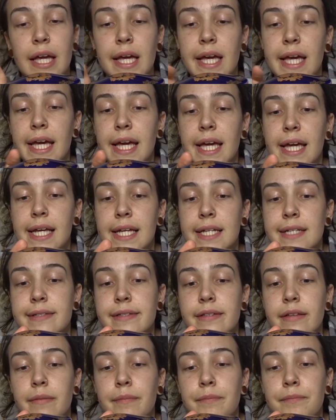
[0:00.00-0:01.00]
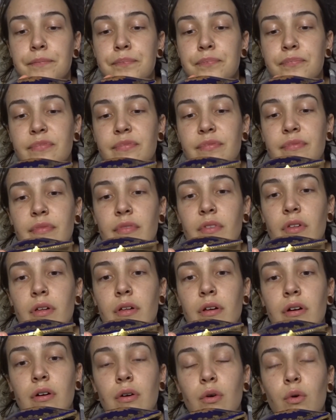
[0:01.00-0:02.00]
it is
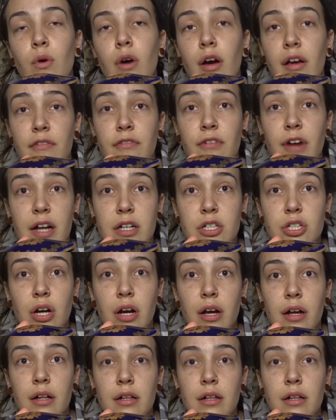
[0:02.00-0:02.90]
quite fragile,